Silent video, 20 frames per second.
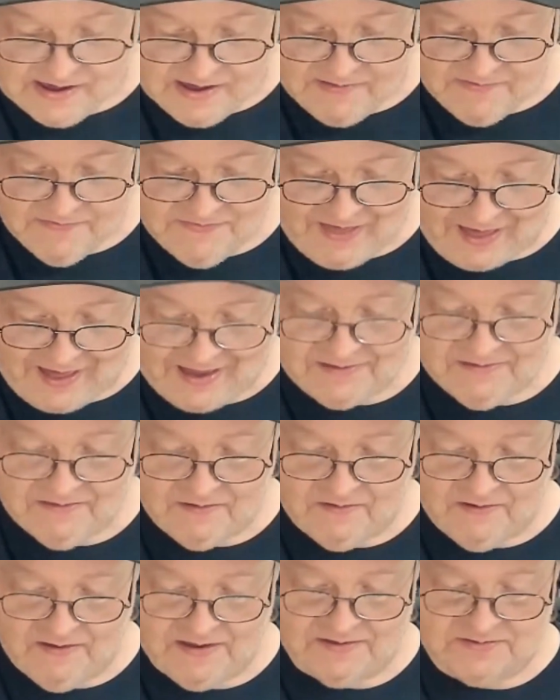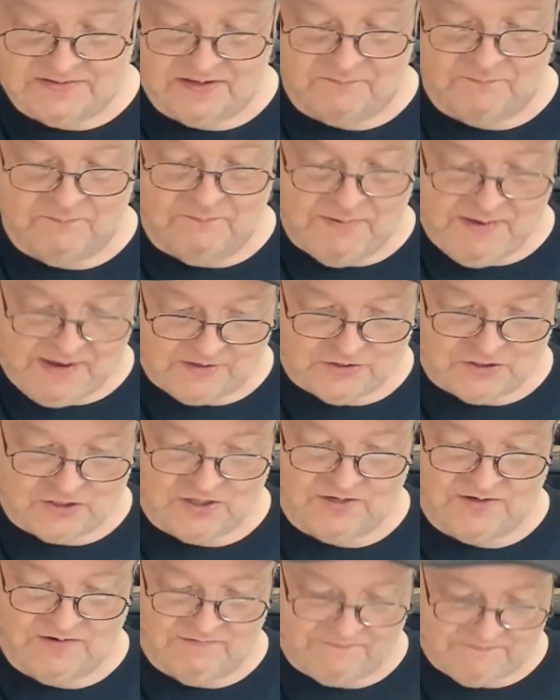That is a
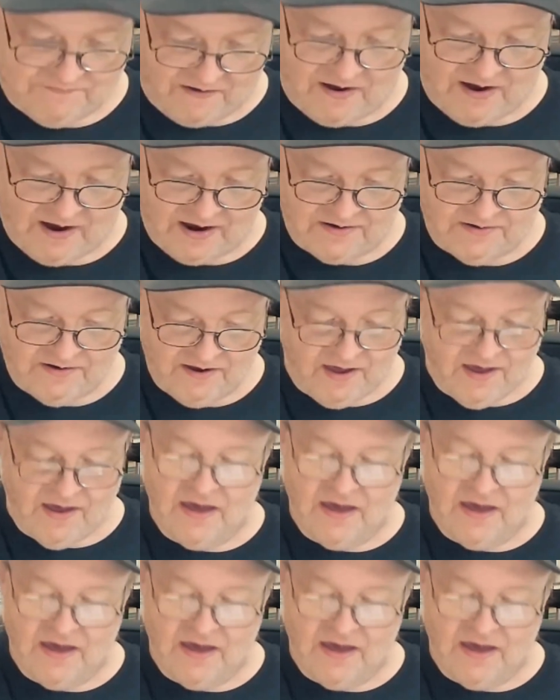bitch to find.